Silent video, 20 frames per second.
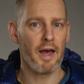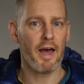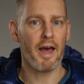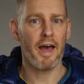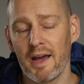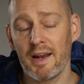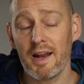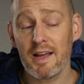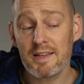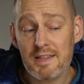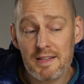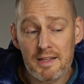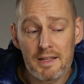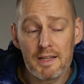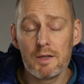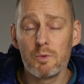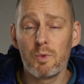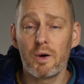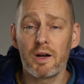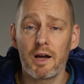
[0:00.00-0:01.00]
and that's
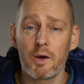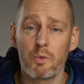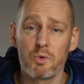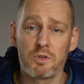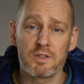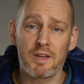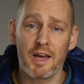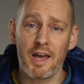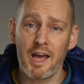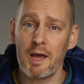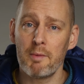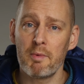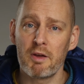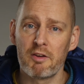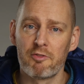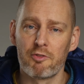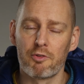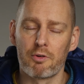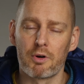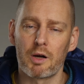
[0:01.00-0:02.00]
indeed what I was
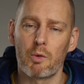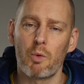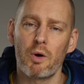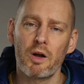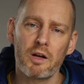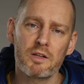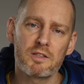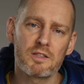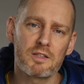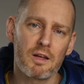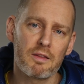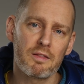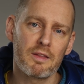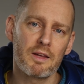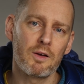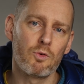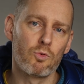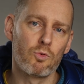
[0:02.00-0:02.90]
aiming for. I wanted something